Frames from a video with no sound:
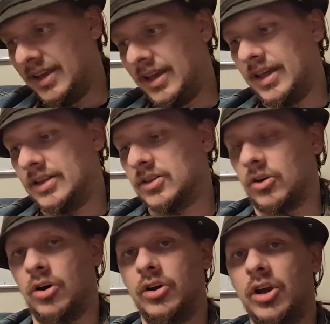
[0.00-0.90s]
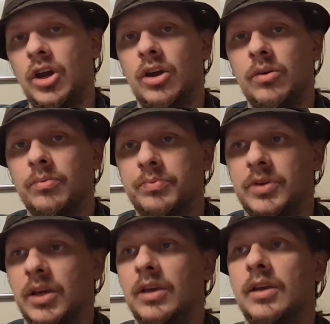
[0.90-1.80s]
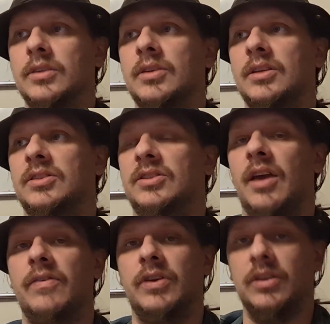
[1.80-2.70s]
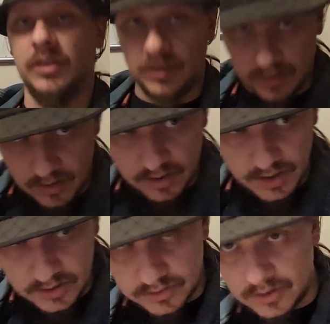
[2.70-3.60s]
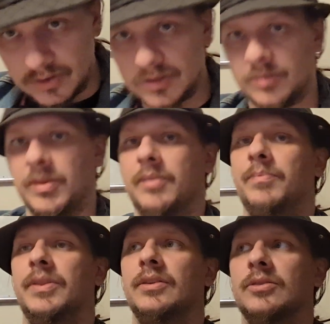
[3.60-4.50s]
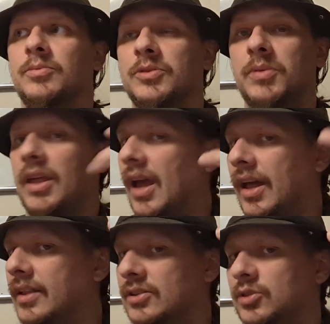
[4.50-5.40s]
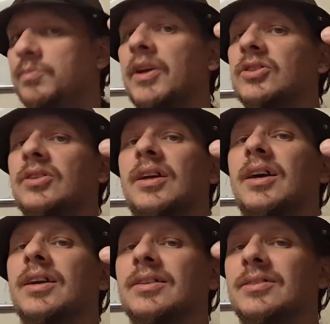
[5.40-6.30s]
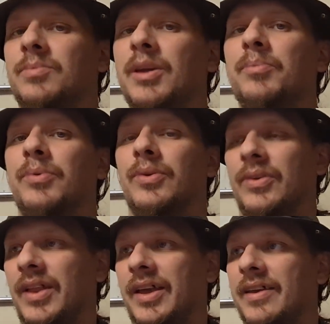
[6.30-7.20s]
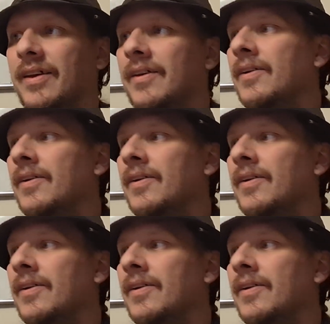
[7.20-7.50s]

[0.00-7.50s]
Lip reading: And it's like, oh yeah, king gets like 7 of these dudes. And I'm like, these are supposed to be like highly specialized people. Like,